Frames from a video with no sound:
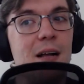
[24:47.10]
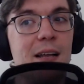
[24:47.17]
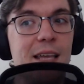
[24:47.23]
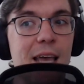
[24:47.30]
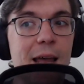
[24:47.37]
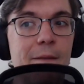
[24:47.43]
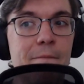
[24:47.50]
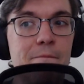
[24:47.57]

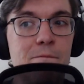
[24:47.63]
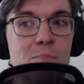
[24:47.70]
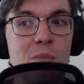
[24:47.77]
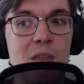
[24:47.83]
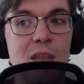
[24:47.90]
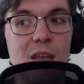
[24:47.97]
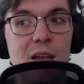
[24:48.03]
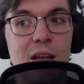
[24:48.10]
again,
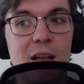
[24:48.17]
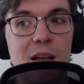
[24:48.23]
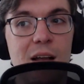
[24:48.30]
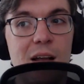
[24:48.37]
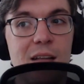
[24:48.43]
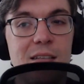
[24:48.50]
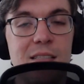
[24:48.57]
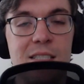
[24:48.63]

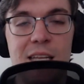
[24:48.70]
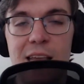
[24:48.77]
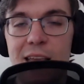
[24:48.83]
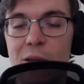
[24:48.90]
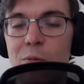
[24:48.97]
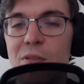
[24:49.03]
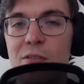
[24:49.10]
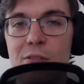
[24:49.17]

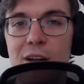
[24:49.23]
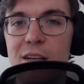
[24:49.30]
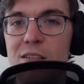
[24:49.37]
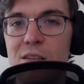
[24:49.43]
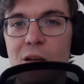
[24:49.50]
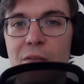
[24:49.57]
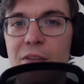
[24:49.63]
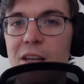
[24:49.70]
take it with a grain
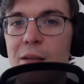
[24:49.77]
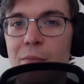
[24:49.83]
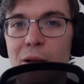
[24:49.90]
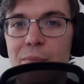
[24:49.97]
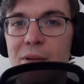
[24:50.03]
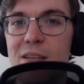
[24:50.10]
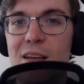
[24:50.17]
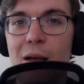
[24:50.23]
of salt that he
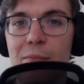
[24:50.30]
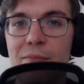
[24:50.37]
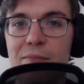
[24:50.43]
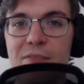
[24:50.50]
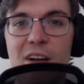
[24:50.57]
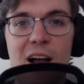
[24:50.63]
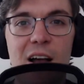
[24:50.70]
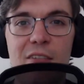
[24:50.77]
might be top
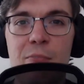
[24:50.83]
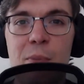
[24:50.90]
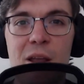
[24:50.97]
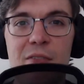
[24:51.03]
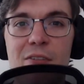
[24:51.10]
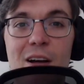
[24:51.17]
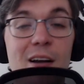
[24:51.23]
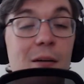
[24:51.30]
5
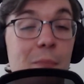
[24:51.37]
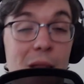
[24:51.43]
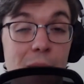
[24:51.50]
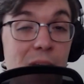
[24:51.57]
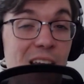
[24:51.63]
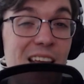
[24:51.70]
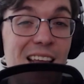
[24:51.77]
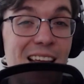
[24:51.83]
paid fighter.
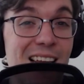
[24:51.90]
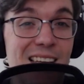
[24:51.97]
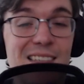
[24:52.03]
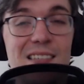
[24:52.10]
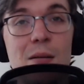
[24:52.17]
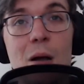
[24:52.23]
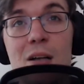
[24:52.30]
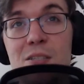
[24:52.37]
Maybe he
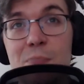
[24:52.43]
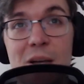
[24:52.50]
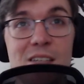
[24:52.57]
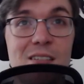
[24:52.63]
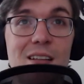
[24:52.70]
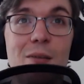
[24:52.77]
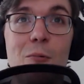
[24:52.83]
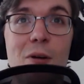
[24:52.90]
is,
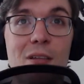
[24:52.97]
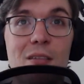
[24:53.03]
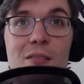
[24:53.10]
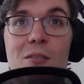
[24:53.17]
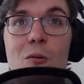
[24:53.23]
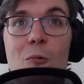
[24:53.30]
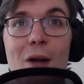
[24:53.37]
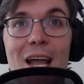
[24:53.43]
especially
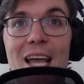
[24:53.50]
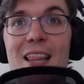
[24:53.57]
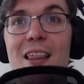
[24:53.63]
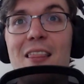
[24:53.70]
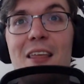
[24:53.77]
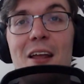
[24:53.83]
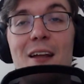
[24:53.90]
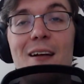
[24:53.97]
with the way
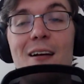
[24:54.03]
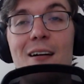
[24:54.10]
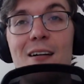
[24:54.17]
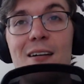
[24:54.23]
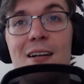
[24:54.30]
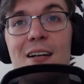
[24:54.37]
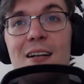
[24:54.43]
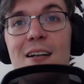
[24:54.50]
that they
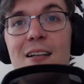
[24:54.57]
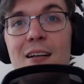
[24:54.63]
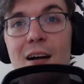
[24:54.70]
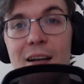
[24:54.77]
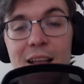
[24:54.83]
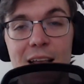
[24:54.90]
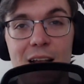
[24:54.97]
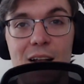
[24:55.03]
are
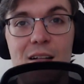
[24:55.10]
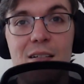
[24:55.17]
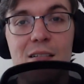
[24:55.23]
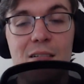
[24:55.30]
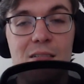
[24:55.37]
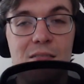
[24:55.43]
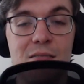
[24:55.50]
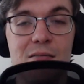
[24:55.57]
cutting
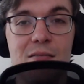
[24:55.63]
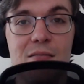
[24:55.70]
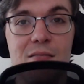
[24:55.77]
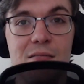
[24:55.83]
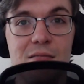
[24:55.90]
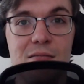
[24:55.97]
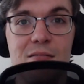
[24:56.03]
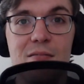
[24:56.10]

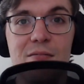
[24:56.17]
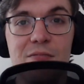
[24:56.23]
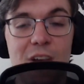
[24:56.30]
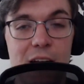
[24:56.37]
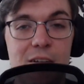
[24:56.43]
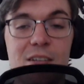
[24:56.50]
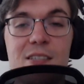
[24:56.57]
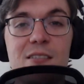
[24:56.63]

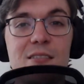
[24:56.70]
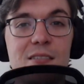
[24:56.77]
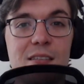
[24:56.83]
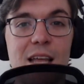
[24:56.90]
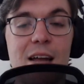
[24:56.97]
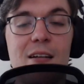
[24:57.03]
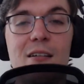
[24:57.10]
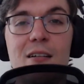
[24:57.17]
veterans
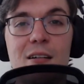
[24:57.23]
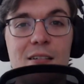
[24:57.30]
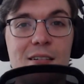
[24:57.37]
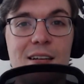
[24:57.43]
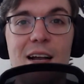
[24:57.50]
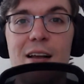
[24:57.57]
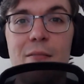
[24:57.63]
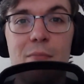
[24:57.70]
that
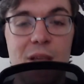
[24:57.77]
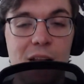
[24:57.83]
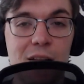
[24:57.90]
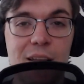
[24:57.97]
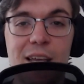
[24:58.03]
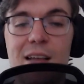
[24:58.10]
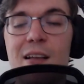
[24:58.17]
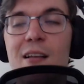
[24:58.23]
are kind of
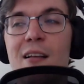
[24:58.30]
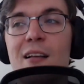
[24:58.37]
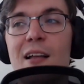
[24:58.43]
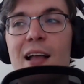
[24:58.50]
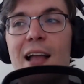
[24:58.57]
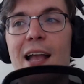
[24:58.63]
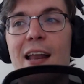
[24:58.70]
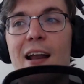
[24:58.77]
middling
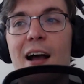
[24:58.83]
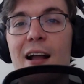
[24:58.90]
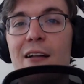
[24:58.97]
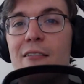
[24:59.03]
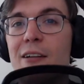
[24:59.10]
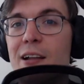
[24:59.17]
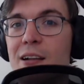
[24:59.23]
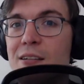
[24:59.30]
and
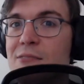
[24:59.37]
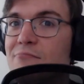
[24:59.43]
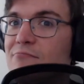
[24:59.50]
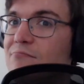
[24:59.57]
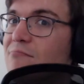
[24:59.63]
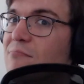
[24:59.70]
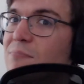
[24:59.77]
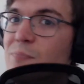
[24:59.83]
hiring
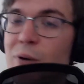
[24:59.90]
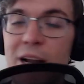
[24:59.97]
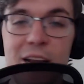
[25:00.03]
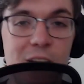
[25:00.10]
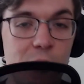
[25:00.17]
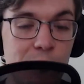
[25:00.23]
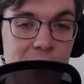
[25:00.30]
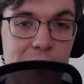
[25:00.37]

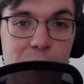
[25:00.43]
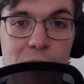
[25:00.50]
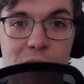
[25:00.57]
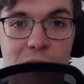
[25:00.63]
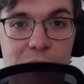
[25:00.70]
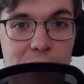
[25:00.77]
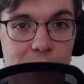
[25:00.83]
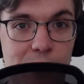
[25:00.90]
brand new
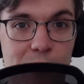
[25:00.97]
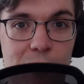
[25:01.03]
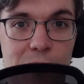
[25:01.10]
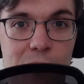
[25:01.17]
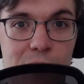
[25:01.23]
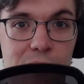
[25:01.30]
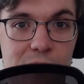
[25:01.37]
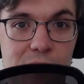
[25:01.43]
people
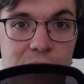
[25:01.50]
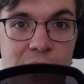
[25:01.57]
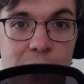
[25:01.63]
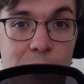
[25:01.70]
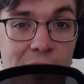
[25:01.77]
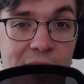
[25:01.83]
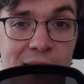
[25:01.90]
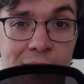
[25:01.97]
through
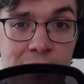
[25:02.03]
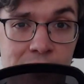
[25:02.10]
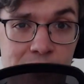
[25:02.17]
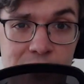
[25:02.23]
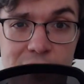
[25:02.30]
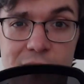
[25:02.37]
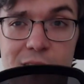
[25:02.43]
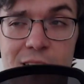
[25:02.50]
Dana White
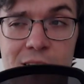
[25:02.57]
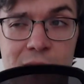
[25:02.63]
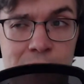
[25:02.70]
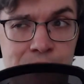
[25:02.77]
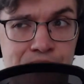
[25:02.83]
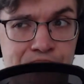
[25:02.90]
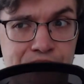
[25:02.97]
Contender Series